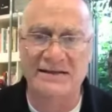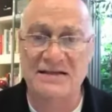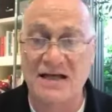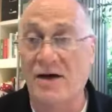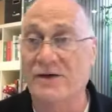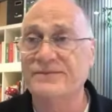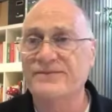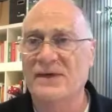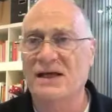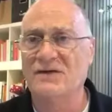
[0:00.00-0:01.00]
So
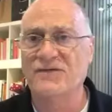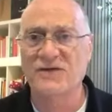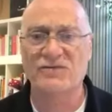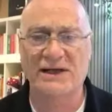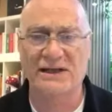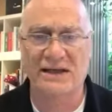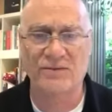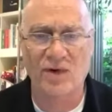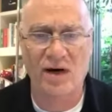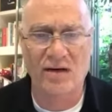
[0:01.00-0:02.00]
if you're ready, then
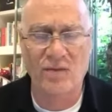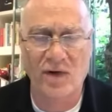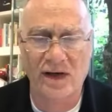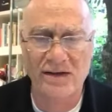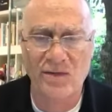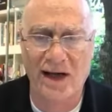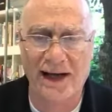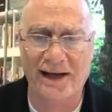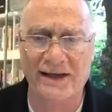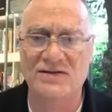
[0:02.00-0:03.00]
what I'd
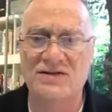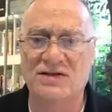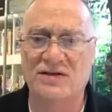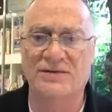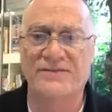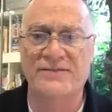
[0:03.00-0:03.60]
quite like you to do